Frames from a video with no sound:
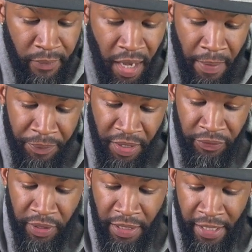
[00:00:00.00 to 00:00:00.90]
I'm
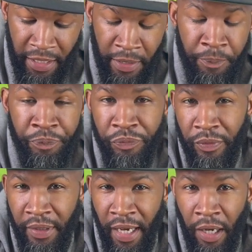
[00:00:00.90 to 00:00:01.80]
definitely liking it.
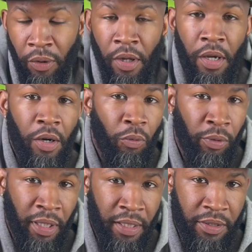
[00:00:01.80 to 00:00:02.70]
Now,
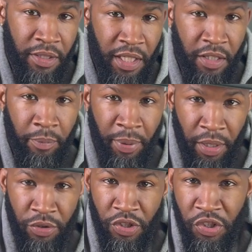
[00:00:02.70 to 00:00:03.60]
when I think of
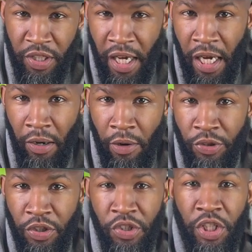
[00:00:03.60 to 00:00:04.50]
Belgian style, I was
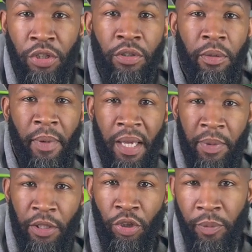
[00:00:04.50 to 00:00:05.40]
considering it might
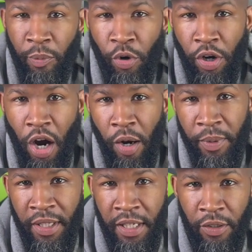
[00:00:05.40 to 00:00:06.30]
be a little bit more
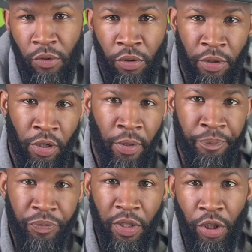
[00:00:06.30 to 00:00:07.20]
carbonated going on.
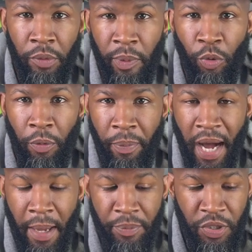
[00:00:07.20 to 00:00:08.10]
A little bit more
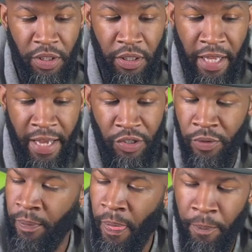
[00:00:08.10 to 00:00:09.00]
pop to the glass.
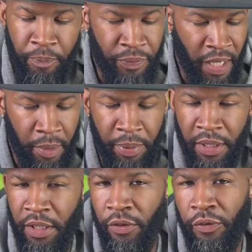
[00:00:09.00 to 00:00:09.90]
Not a big
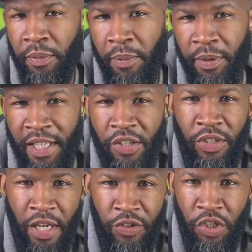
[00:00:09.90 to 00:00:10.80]
deal for me, but that's
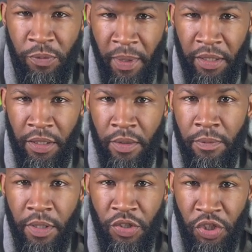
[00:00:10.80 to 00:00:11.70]
what I was expecting,
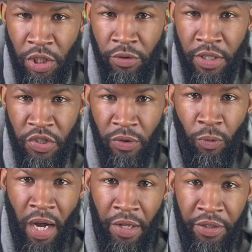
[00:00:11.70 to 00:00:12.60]
considering it's a
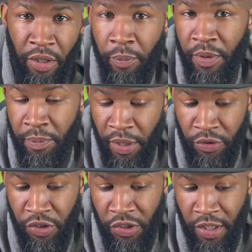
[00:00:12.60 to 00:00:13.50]
Wild Ale, but
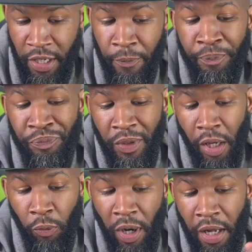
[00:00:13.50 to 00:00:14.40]
Belgian style.
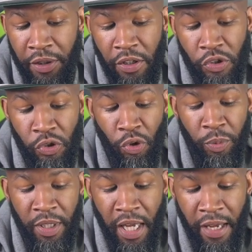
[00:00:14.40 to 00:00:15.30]
And Wild Ales
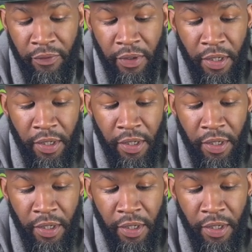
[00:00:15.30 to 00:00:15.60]
normally have